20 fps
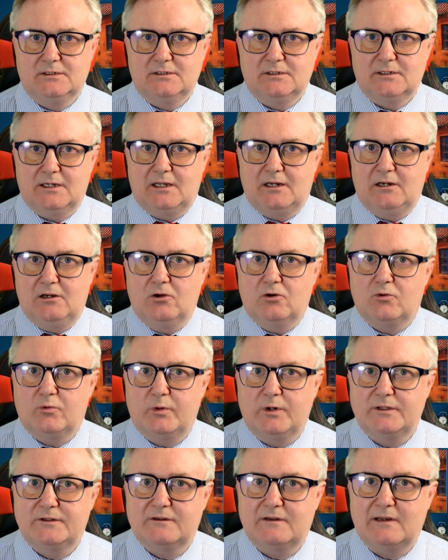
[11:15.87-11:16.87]
And look
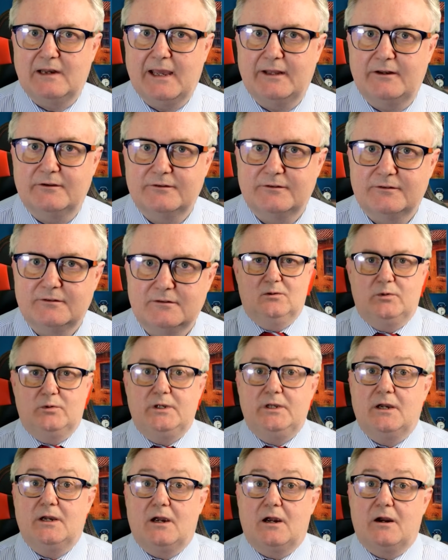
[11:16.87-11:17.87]
where it's led us.
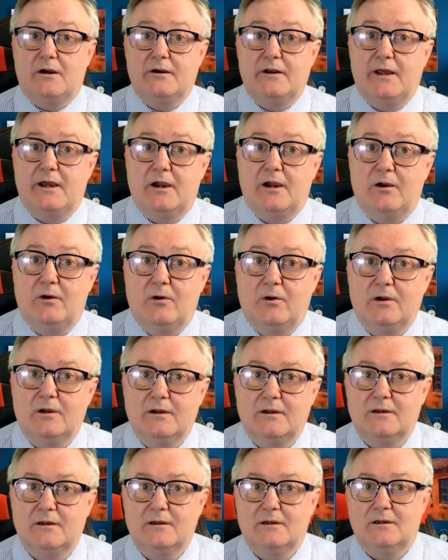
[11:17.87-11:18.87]
We are now
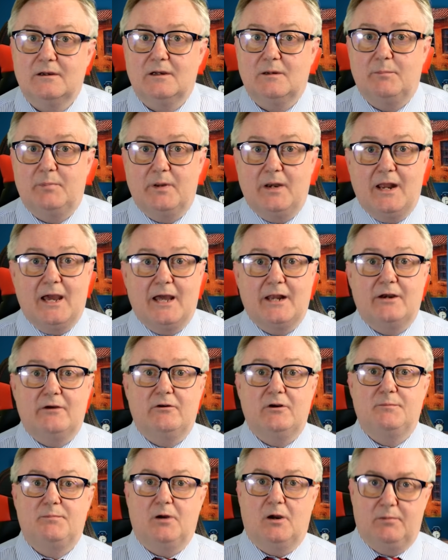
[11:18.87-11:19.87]
a banana
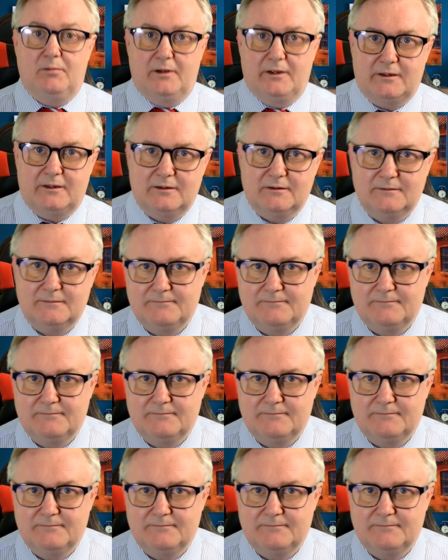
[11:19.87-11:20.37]
republic.